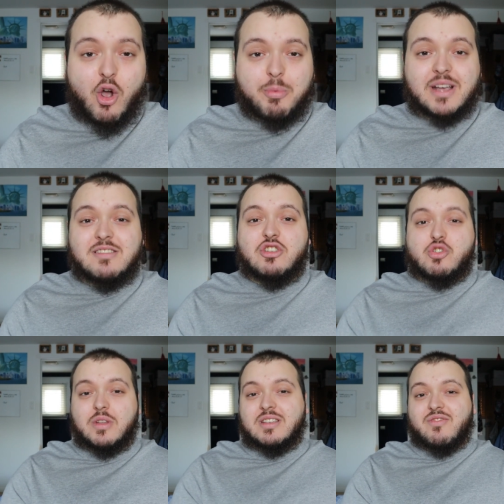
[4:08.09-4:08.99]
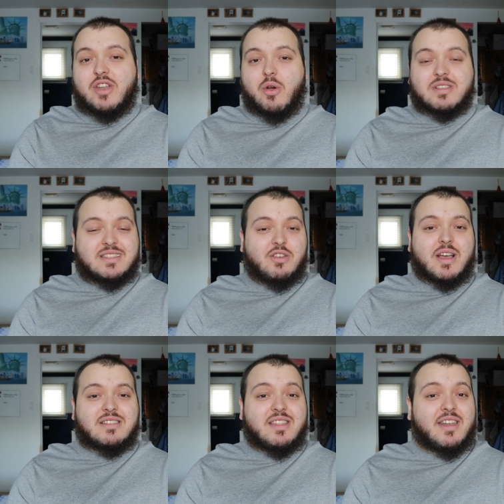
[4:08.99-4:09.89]
Hope you guys enjoyed this video. I'll see you
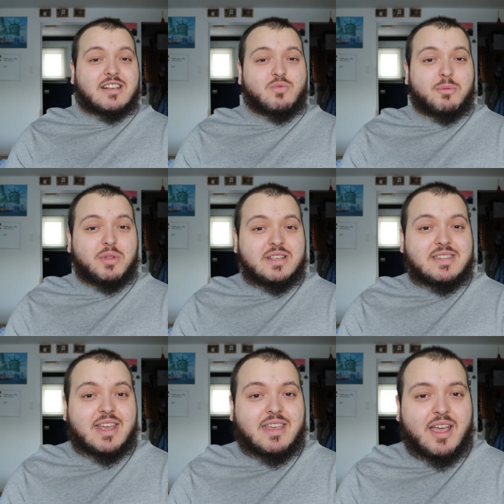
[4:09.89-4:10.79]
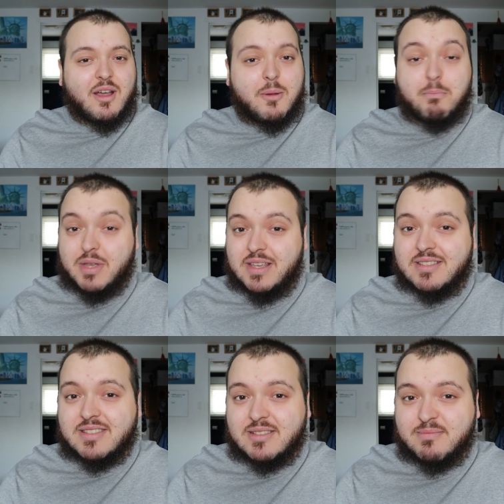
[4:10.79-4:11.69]
guys in the next one. Please take care.
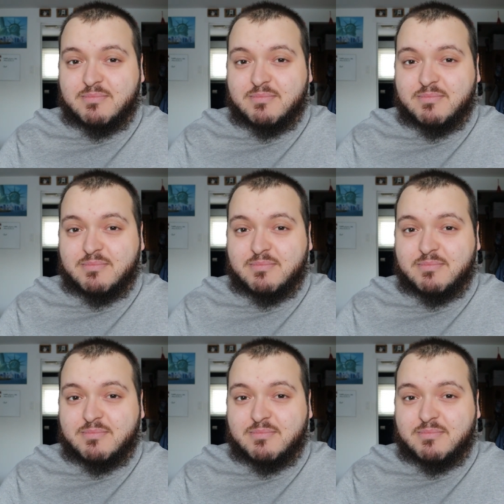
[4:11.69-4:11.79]
Peace.